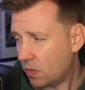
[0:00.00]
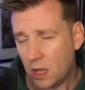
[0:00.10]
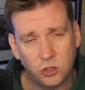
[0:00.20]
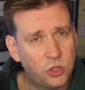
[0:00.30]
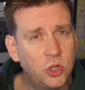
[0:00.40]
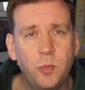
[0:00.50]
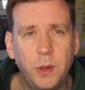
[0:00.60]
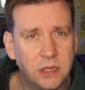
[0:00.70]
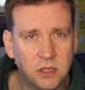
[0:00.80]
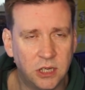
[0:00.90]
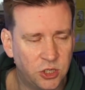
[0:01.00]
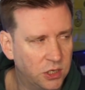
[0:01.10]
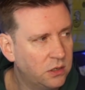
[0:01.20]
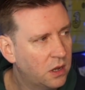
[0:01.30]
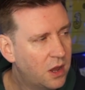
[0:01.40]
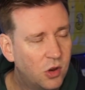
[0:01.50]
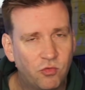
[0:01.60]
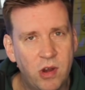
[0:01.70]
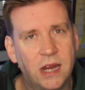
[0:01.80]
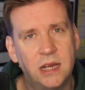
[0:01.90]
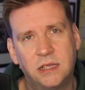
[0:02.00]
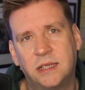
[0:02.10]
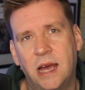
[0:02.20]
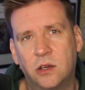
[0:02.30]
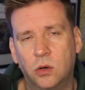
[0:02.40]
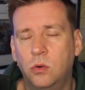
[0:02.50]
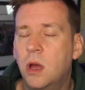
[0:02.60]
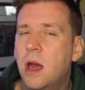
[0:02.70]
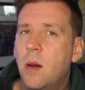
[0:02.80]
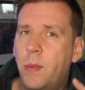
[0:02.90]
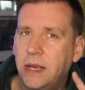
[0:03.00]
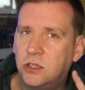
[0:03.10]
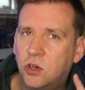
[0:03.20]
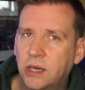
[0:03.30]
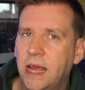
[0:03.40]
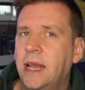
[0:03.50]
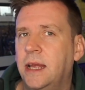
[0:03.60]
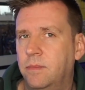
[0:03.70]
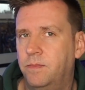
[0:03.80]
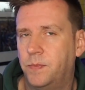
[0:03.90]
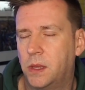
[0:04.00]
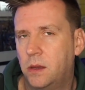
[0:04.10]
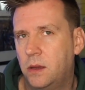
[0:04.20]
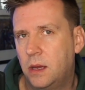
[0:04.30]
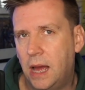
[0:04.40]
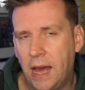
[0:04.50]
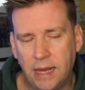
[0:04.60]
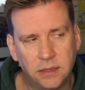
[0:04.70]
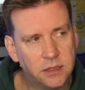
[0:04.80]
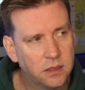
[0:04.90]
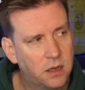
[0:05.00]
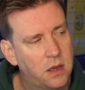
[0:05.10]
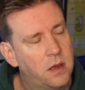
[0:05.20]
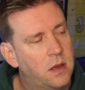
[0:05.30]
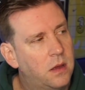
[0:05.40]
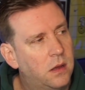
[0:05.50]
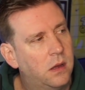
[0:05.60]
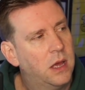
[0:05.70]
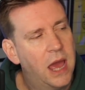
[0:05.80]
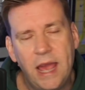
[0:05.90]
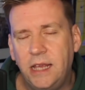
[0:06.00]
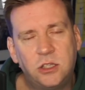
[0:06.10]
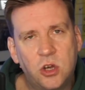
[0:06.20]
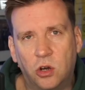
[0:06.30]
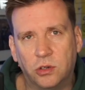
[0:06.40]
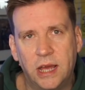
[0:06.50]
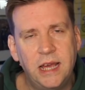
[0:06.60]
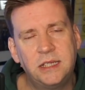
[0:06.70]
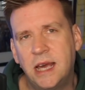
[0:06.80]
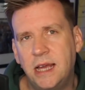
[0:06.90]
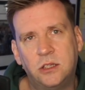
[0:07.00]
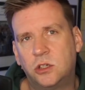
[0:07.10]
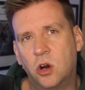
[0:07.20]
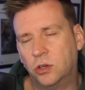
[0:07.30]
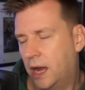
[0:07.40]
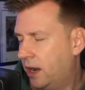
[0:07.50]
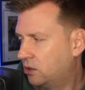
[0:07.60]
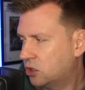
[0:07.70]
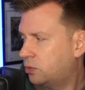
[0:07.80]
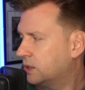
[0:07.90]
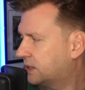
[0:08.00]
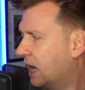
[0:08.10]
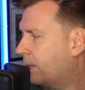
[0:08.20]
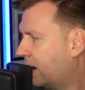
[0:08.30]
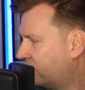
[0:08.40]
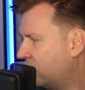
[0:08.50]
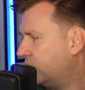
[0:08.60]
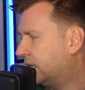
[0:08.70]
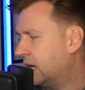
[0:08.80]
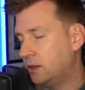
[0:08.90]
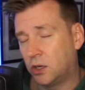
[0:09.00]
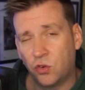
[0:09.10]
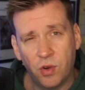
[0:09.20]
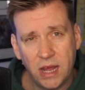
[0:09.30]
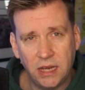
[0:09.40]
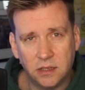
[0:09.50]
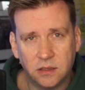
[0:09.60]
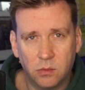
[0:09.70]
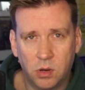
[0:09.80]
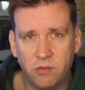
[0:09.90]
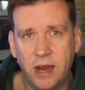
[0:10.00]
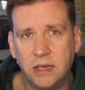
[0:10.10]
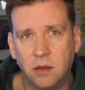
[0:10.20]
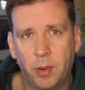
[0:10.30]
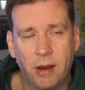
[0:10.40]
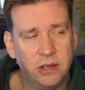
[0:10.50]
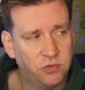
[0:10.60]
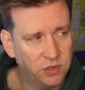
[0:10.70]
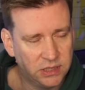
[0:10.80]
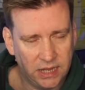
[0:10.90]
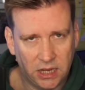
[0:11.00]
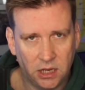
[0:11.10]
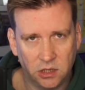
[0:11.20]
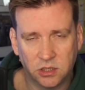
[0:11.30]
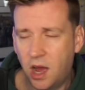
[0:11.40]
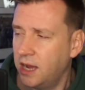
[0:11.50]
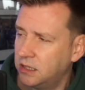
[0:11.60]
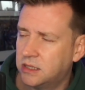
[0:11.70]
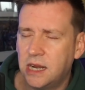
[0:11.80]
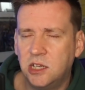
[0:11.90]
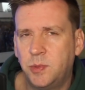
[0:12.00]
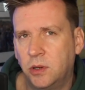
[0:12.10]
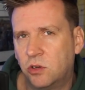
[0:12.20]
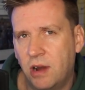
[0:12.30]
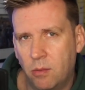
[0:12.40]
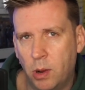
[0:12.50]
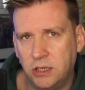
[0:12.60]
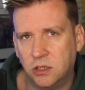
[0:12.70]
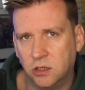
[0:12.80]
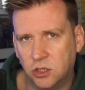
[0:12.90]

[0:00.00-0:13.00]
Stupid decision, reckless tackle, but he's got it in him. And he's gone. His head's gone. And I just want to say about Rudiger, the greed that we're reading about is ridiculous. I understand he's been on crap wages at